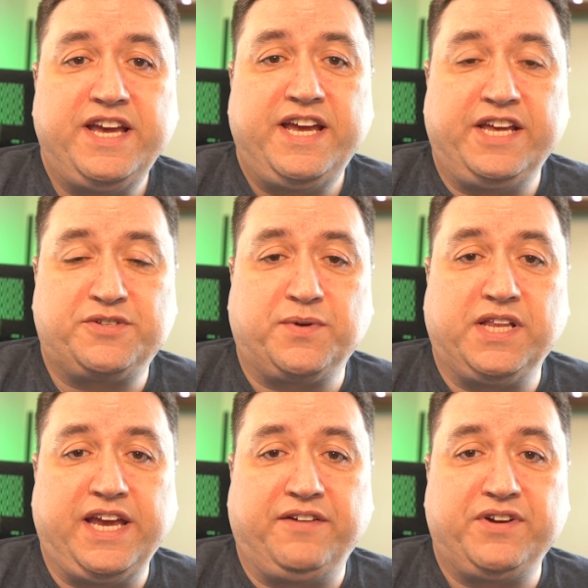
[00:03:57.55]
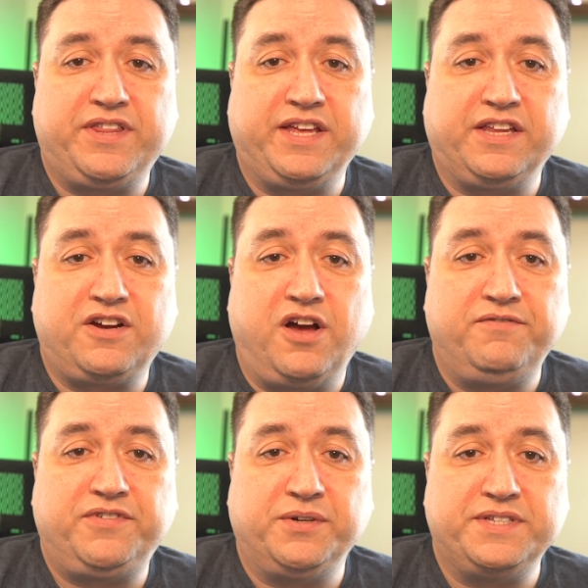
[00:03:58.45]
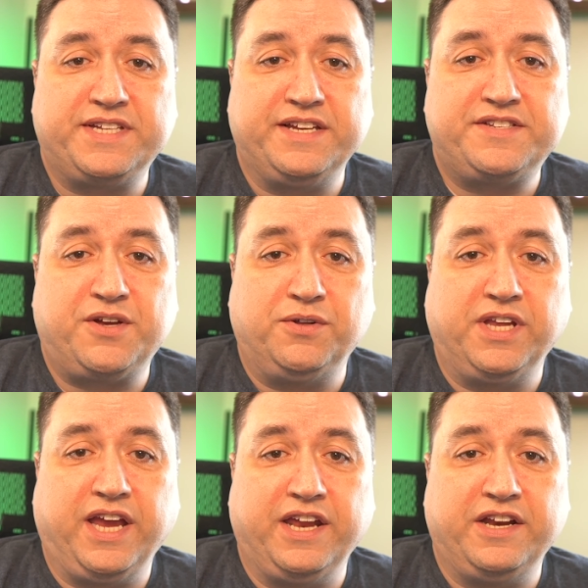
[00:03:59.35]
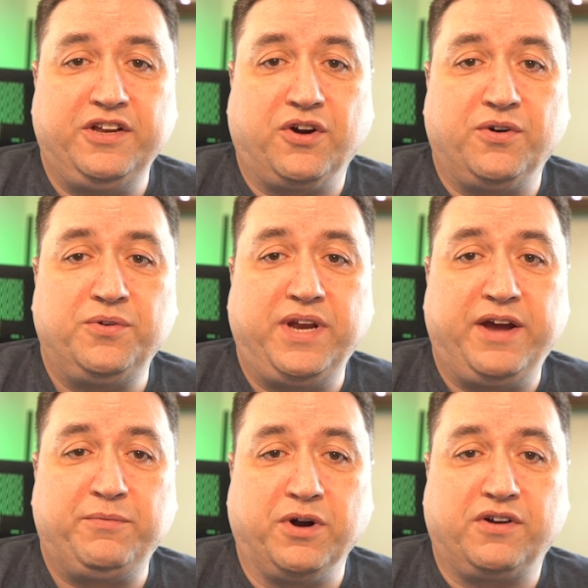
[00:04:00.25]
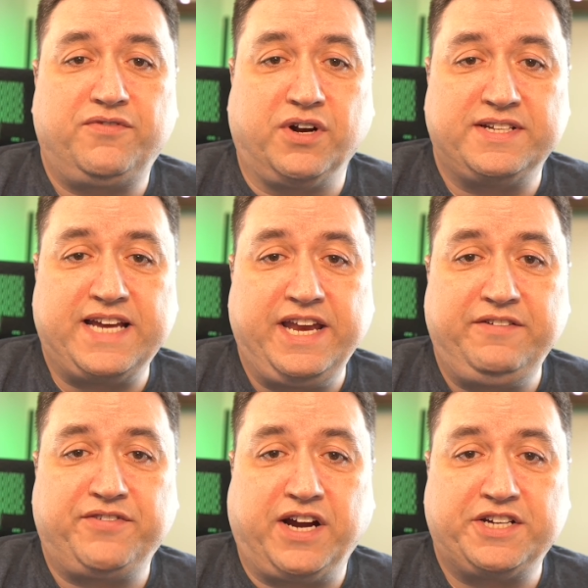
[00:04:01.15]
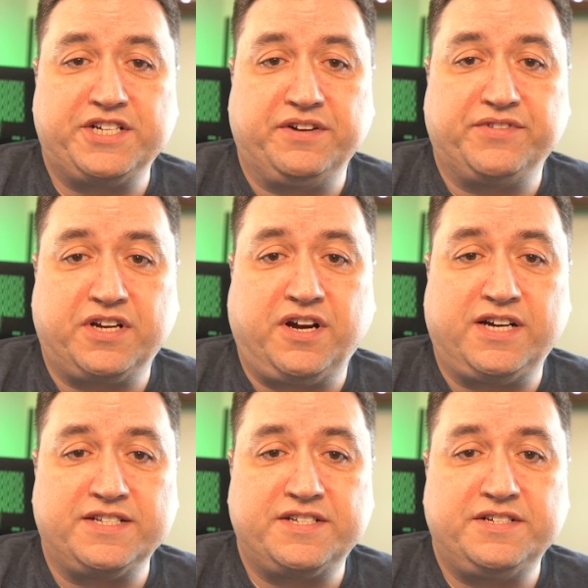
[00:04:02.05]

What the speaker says: it's really everything that Confluence is, only in your own network for a tiny fraction of the cost.